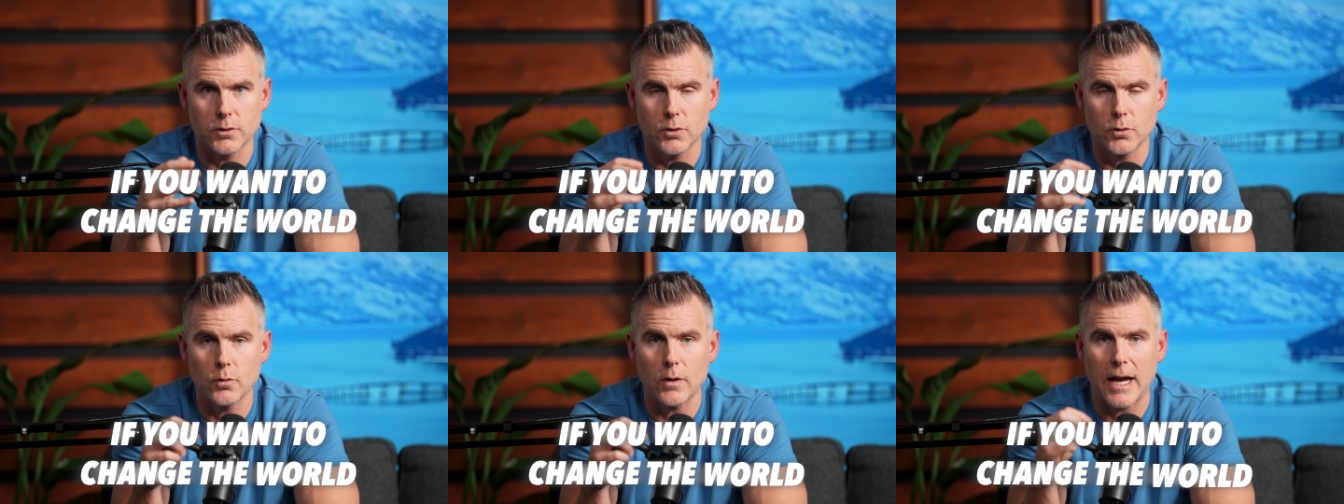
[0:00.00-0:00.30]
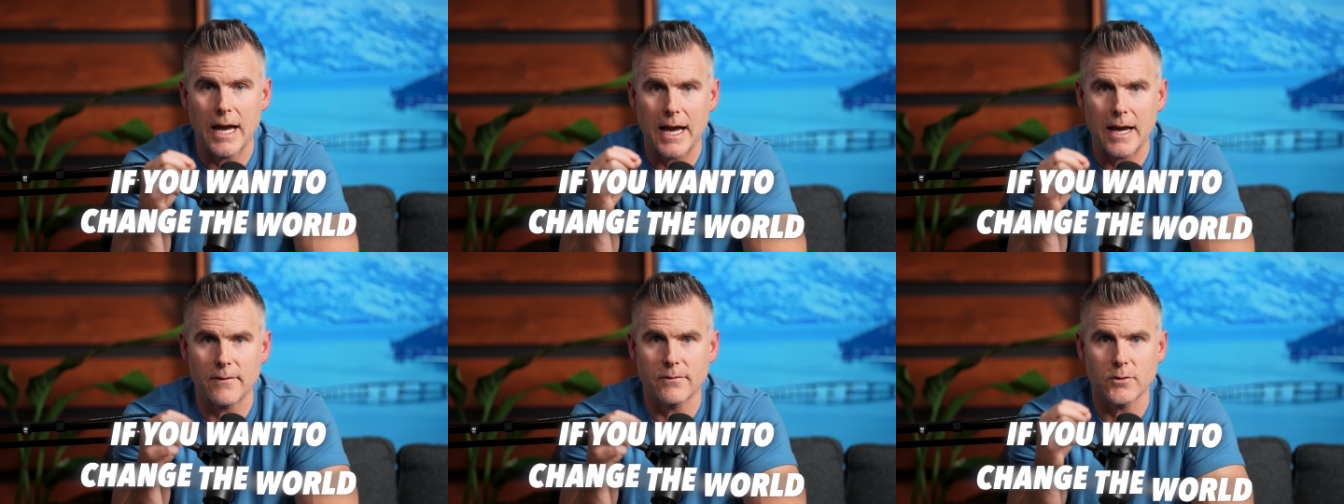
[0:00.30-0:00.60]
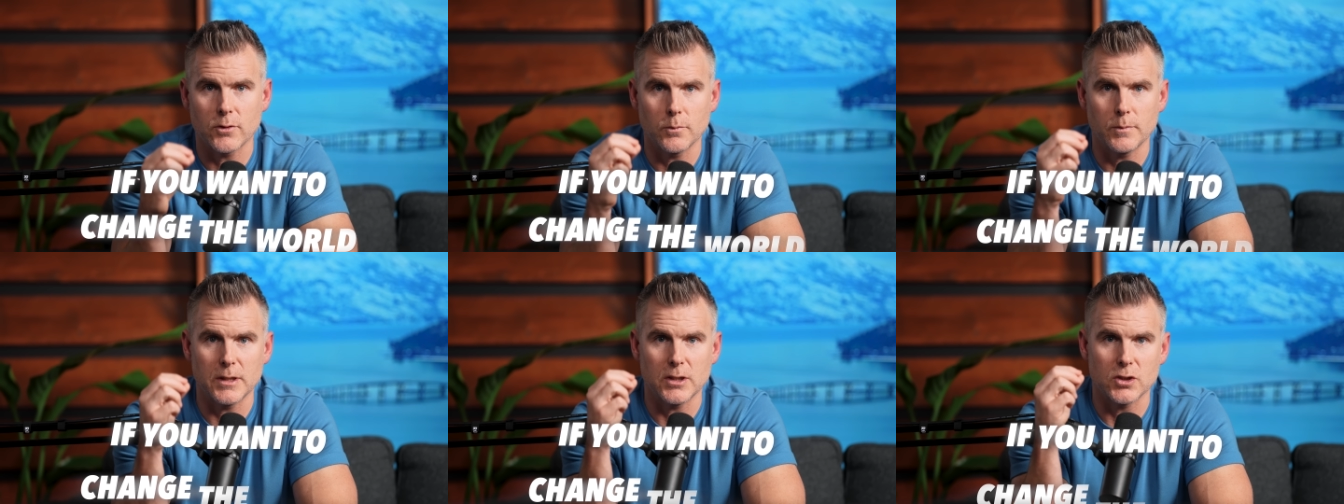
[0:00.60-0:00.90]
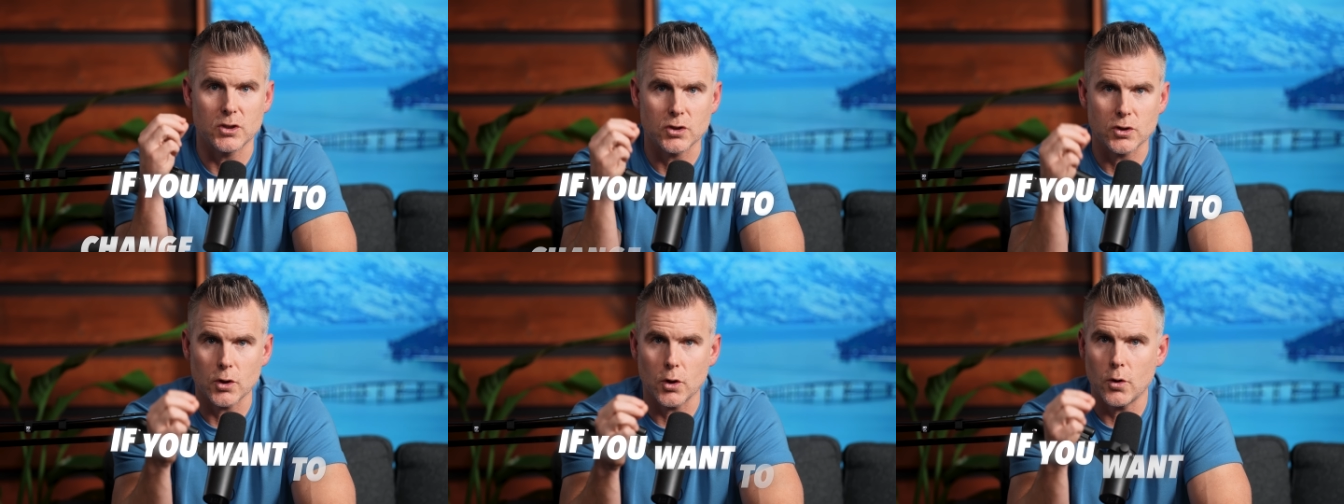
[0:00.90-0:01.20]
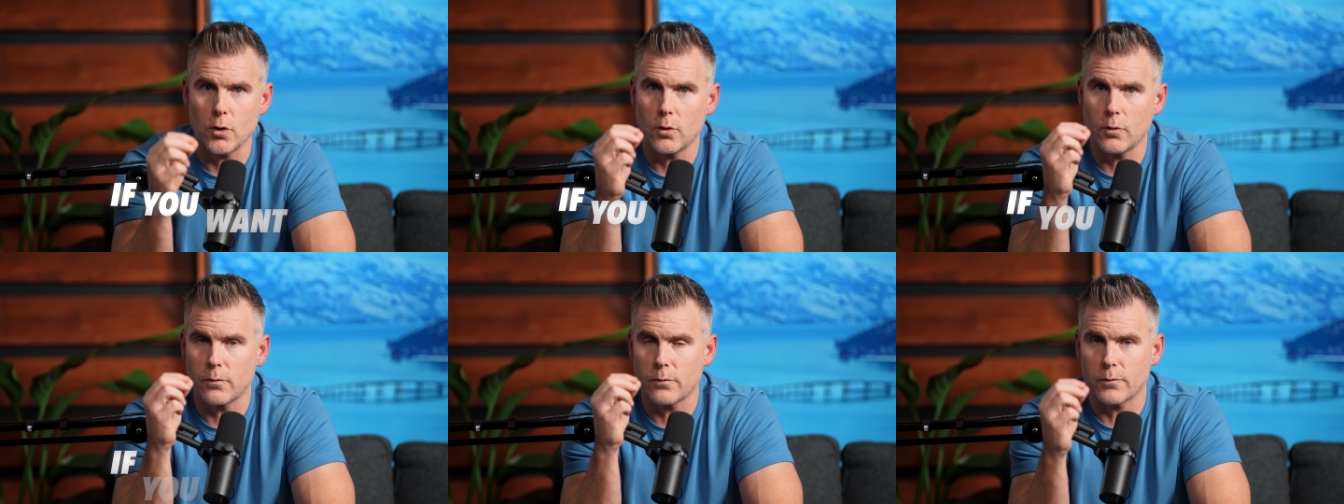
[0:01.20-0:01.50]
you have to be
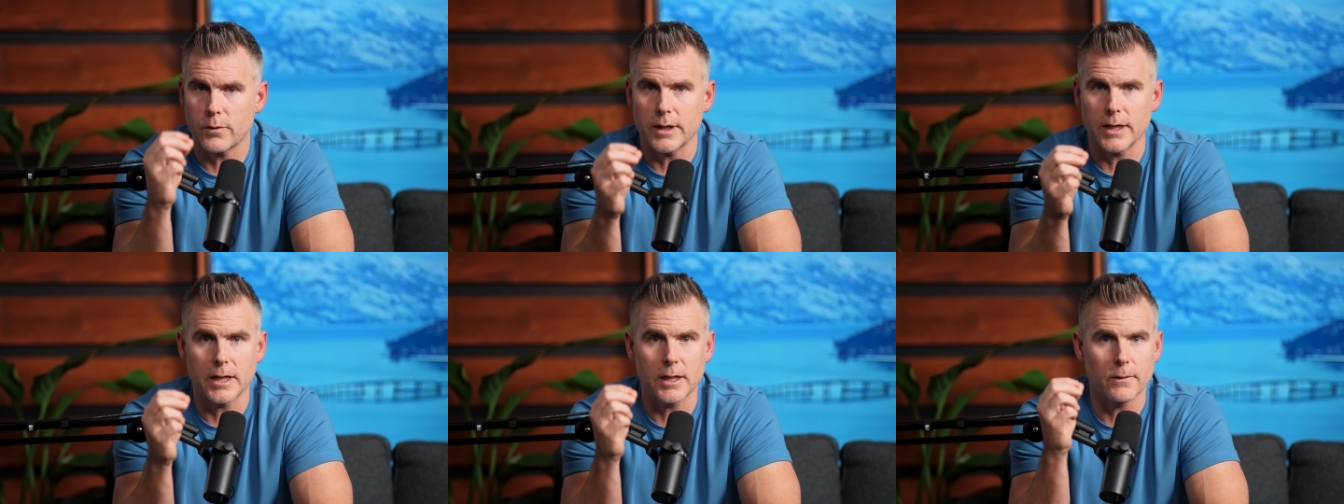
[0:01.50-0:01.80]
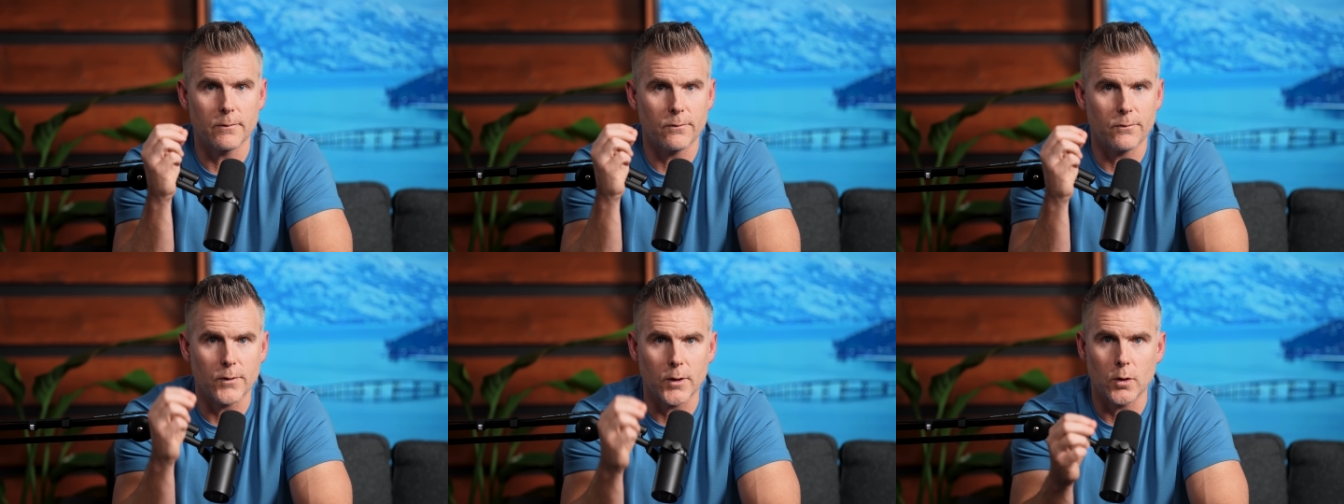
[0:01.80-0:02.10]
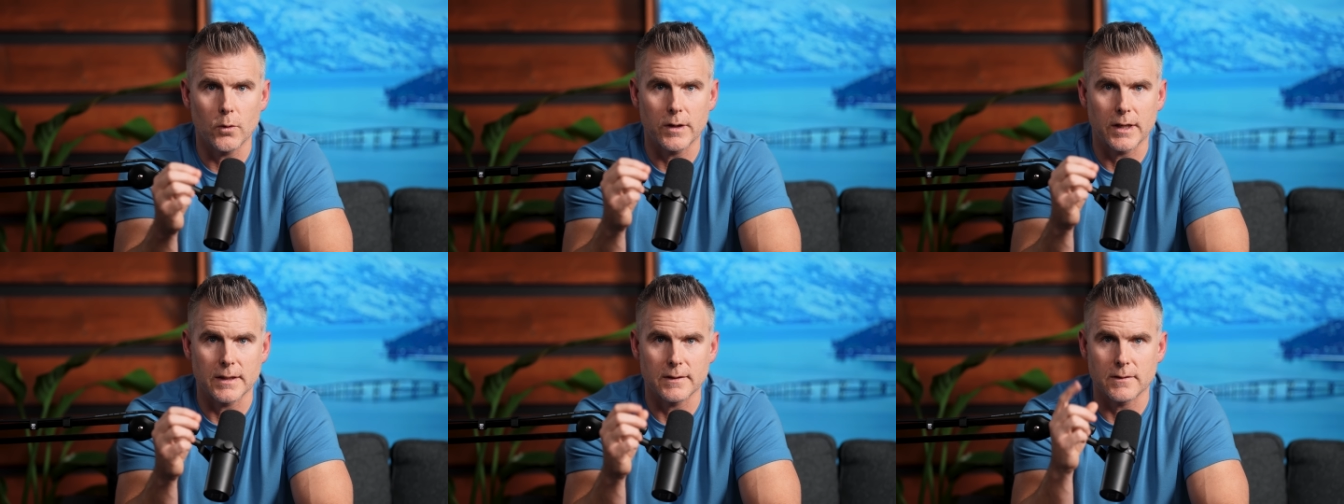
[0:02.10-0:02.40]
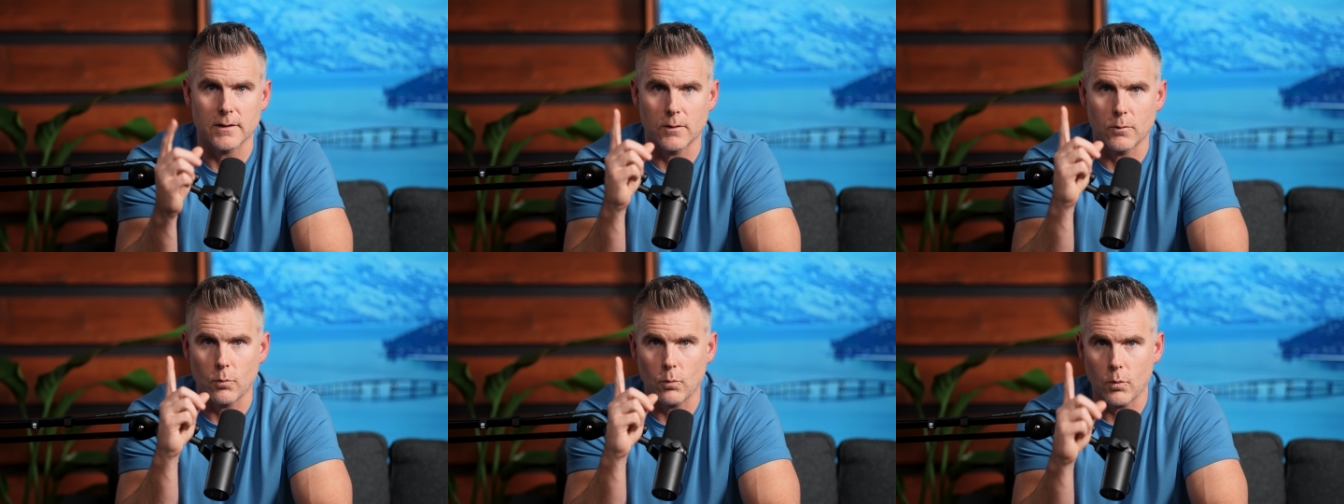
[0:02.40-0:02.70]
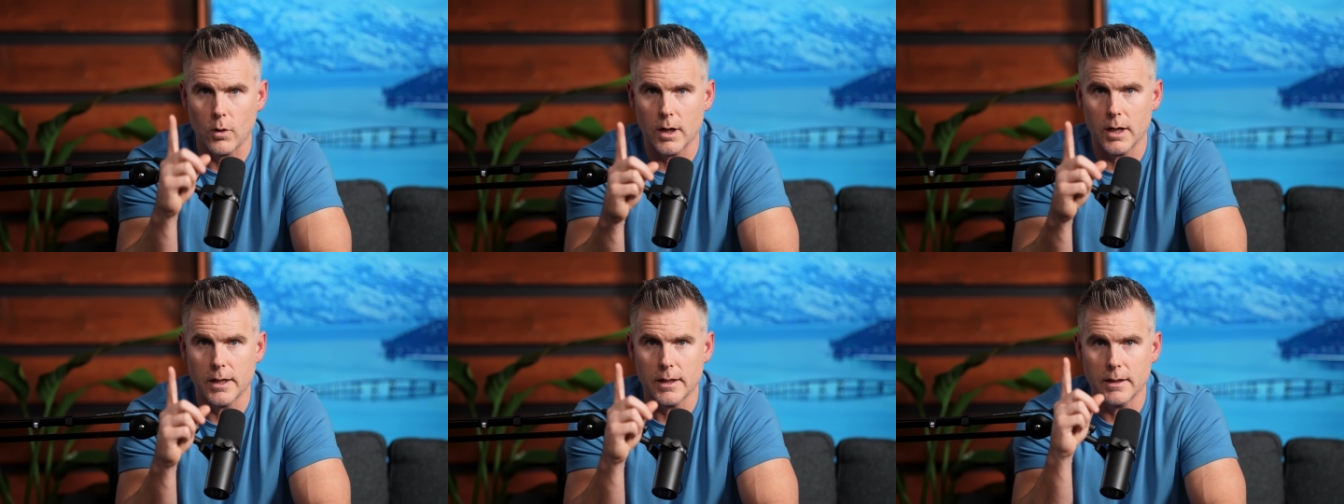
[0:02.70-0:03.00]
so friggin' focused on
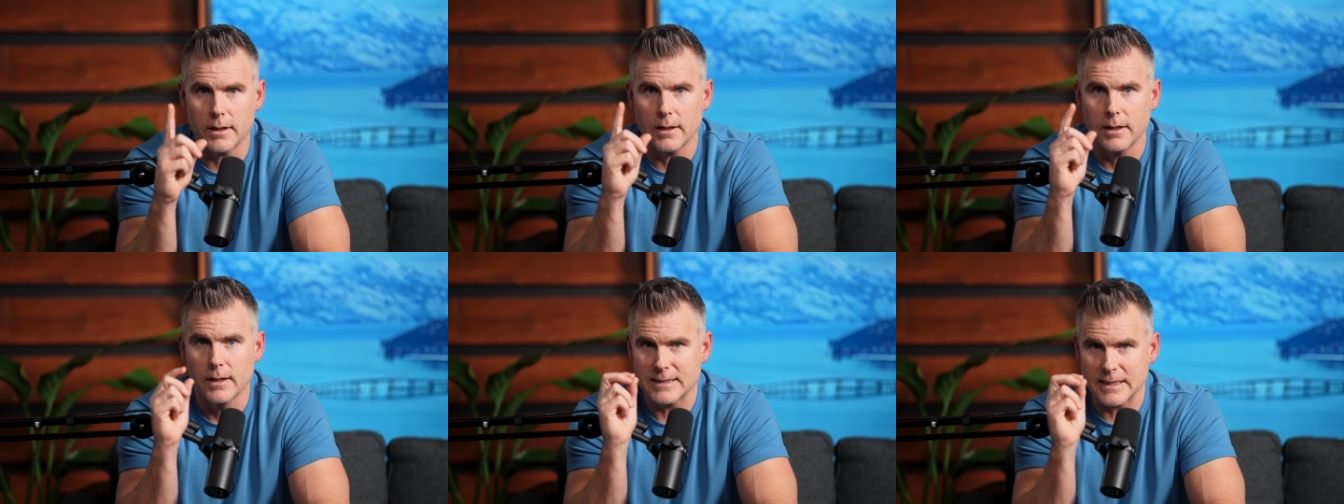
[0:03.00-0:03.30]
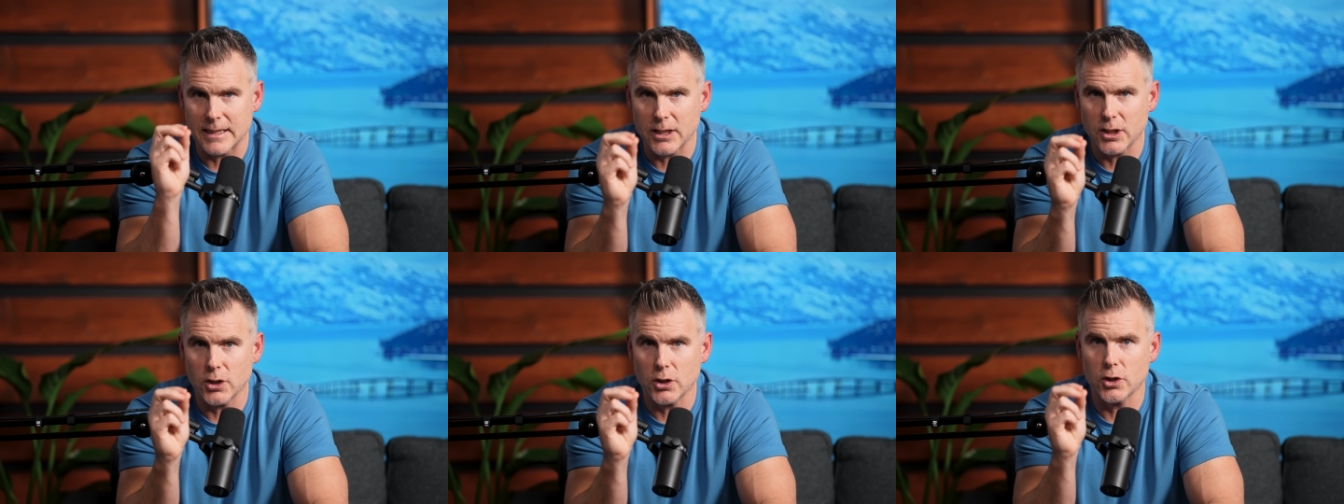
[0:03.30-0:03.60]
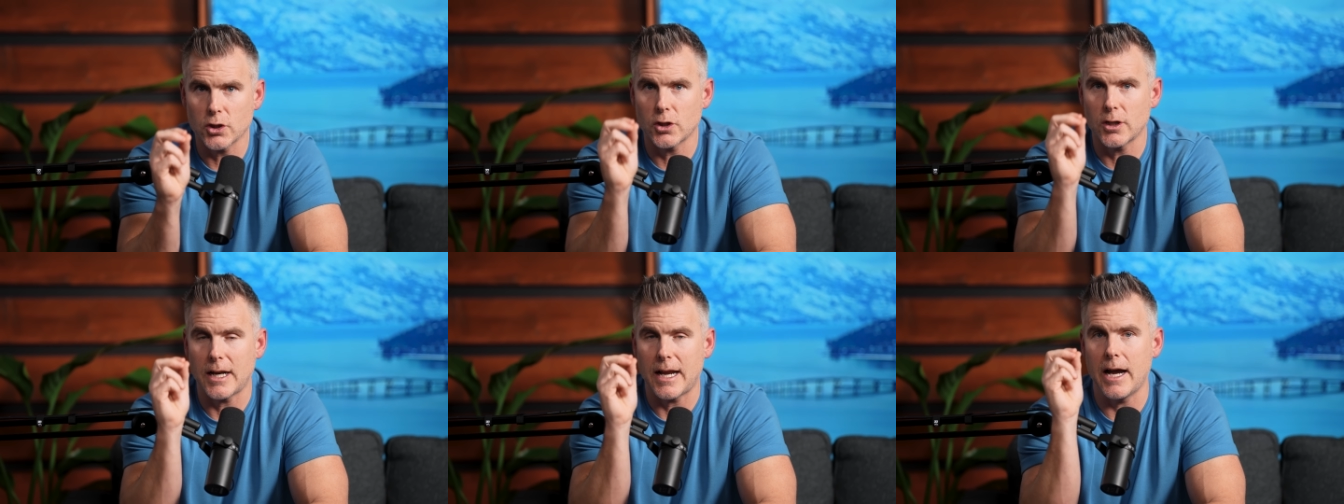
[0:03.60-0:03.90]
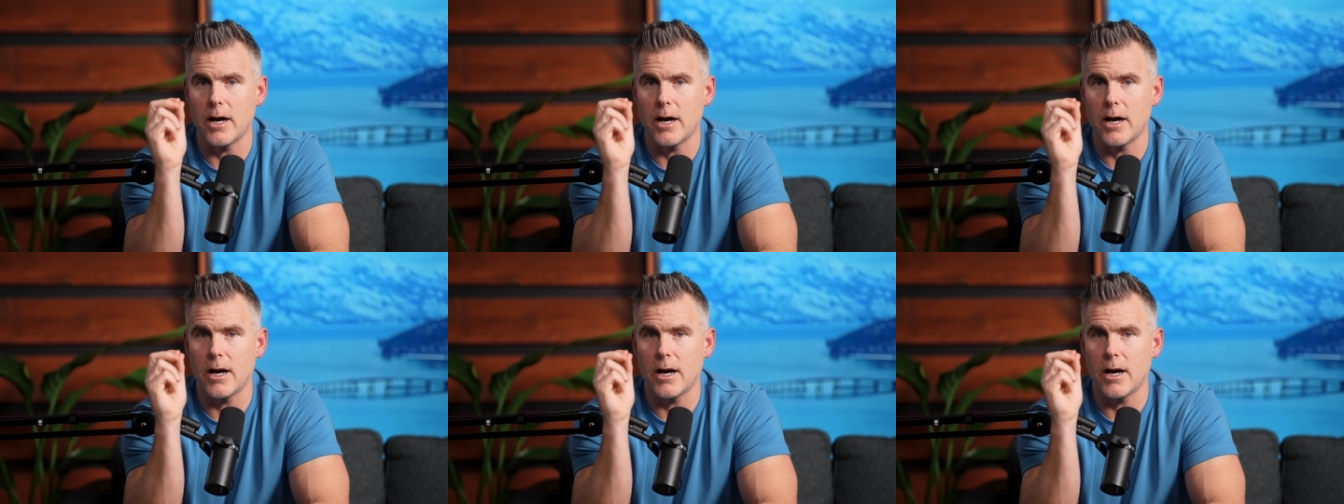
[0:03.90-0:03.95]
one singular